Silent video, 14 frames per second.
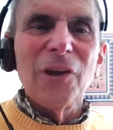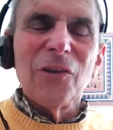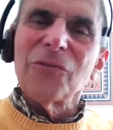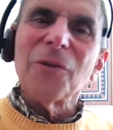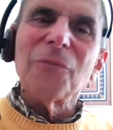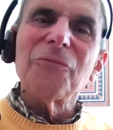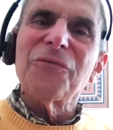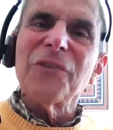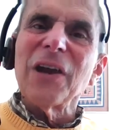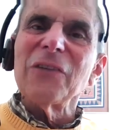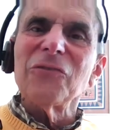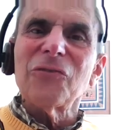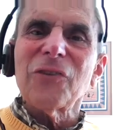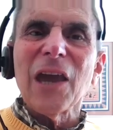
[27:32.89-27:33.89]
some
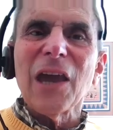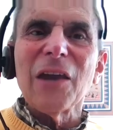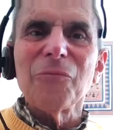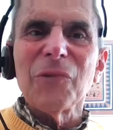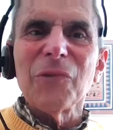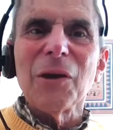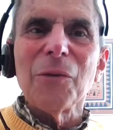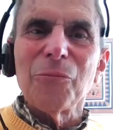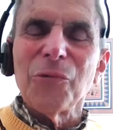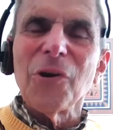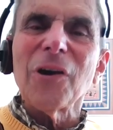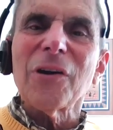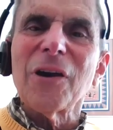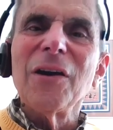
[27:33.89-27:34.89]
friends gave me a
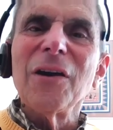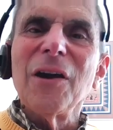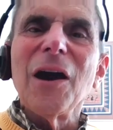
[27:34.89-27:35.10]
book